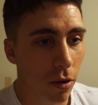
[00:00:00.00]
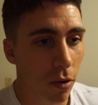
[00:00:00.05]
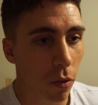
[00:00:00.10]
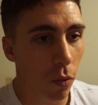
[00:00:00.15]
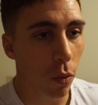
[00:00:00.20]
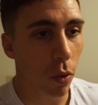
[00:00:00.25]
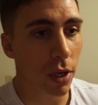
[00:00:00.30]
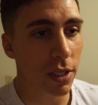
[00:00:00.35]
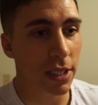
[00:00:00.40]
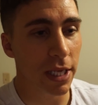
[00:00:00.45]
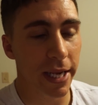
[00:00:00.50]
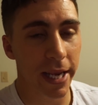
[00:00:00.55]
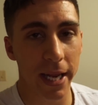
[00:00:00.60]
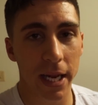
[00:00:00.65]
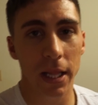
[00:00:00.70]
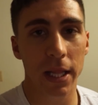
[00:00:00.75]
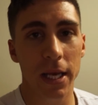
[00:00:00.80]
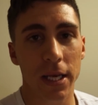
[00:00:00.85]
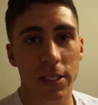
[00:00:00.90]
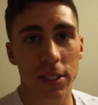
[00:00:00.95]
Once I get
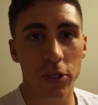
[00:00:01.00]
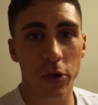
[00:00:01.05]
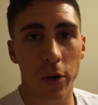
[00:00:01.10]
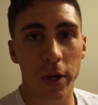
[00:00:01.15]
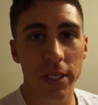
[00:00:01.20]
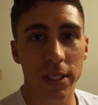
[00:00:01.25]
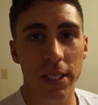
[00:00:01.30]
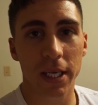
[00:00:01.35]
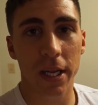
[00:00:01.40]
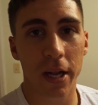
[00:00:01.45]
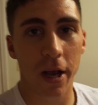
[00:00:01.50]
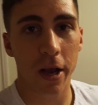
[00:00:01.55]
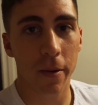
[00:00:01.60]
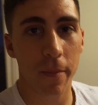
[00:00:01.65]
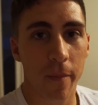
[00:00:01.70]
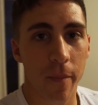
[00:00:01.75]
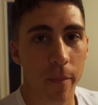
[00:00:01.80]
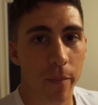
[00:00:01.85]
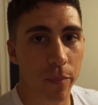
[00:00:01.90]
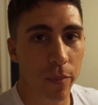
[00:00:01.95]
Aaliyah's toy set
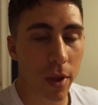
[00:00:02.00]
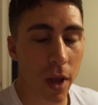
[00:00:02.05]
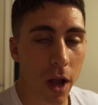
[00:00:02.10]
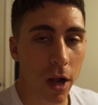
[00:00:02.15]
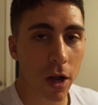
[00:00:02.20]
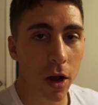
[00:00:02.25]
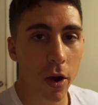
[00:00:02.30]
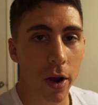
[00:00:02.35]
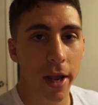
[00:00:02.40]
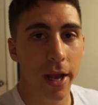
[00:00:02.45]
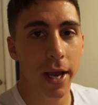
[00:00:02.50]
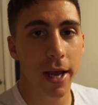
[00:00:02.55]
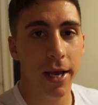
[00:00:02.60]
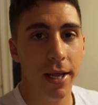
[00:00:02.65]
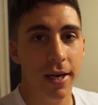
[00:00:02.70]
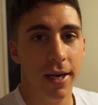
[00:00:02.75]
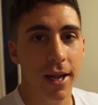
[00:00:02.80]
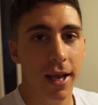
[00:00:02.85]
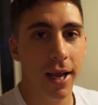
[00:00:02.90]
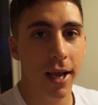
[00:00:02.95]
up, I'll go
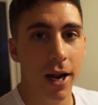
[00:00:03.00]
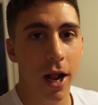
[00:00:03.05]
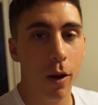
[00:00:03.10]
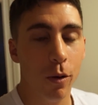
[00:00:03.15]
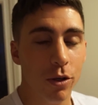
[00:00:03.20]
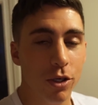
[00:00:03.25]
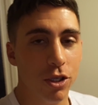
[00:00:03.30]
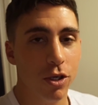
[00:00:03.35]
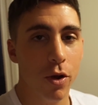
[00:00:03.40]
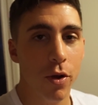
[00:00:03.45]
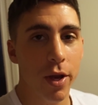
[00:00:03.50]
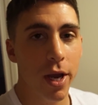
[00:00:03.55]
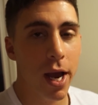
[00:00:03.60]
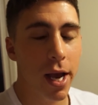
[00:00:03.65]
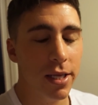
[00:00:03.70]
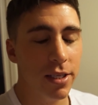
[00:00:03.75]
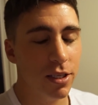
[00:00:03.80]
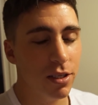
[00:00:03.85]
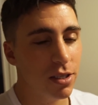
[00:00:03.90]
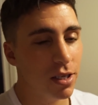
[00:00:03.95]
ahead and I will show you
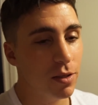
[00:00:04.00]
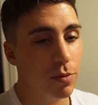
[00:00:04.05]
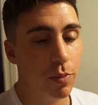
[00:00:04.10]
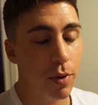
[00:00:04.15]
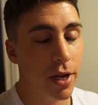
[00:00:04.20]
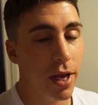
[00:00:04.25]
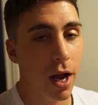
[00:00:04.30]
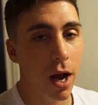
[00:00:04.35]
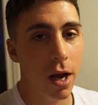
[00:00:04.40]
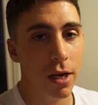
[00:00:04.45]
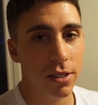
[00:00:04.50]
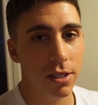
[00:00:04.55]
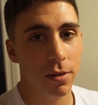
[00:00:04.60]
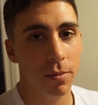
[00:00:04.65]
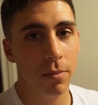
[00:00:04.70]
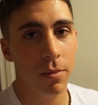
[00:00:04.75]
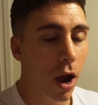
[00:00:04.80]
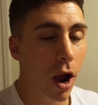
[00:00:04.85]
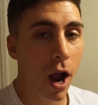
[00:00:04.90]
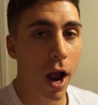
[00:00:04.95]
guys. It's pretty awesome.
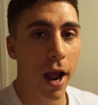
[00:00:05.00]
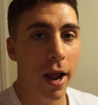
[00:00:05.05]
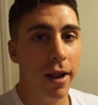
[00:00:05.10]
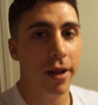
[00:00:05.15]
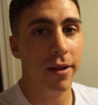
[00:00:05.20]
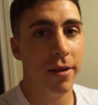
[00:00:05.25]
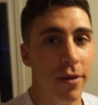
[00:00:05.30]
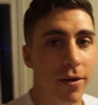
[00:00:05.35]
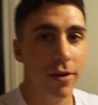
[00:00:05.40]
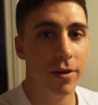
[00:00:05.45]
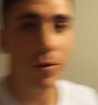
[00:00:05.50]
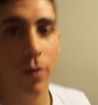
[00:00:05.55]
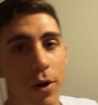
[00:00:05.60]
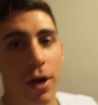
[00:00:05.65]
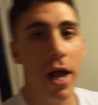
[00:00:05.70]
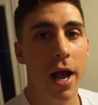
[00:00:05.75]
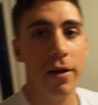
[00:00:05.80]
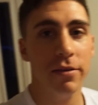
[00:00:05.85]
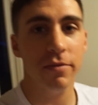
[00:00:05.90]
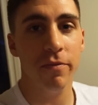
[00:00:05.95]
Alright, we're
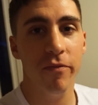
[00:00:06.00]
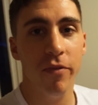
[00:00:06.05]
going to have some